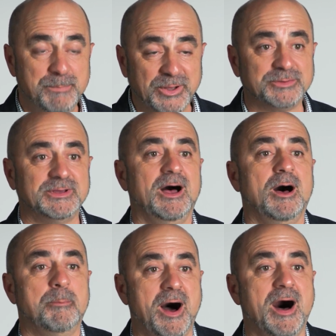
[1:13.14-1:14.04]
built
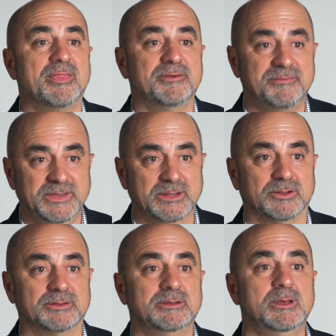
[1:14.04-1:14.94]
upon the
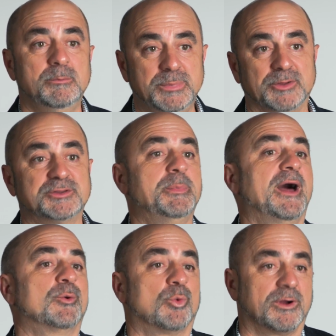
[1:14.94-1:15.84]
field, built
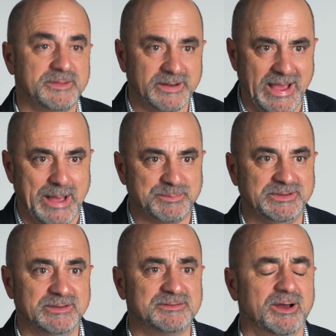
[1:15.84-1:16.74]
upon the work that
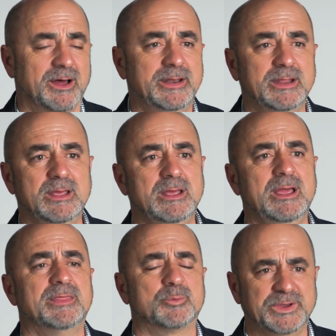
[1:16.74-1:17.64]
CAPC has done,
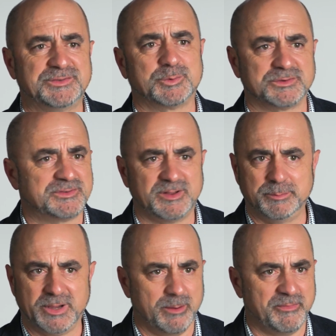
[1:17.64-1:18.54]
and the resources that
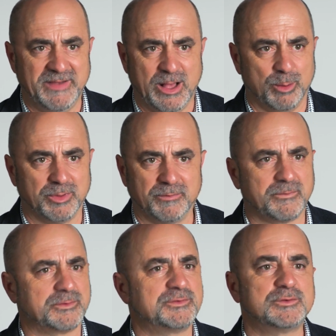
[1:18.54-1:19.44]
have become available
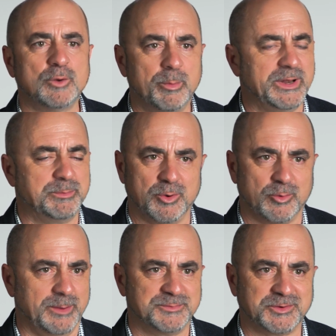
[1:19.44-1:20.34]
for so many
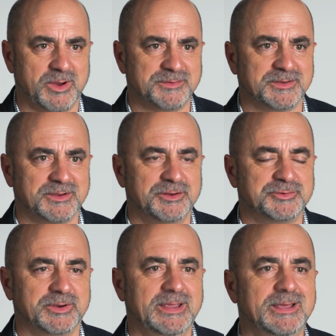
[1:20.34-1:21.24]
programs across the
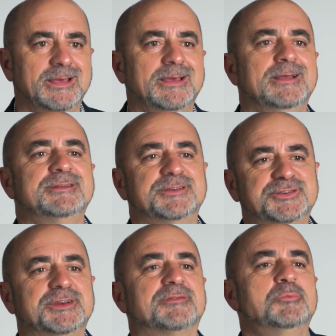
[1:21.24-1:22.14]
country to
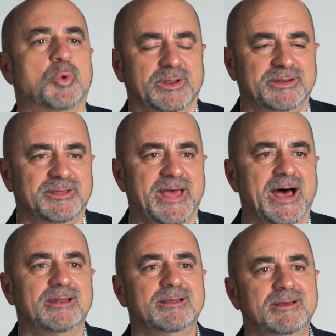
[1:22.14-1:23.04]
shift more into
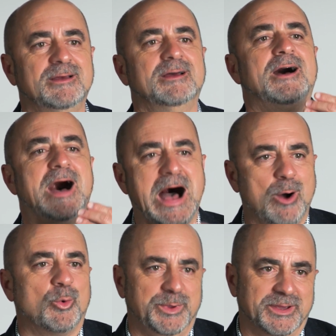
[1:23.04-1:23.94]
that. How
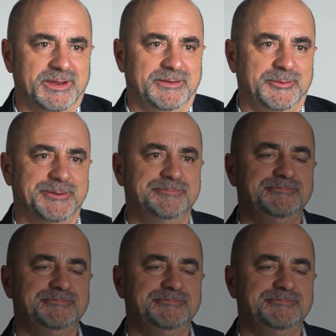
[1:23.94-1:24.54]
are we going to do it?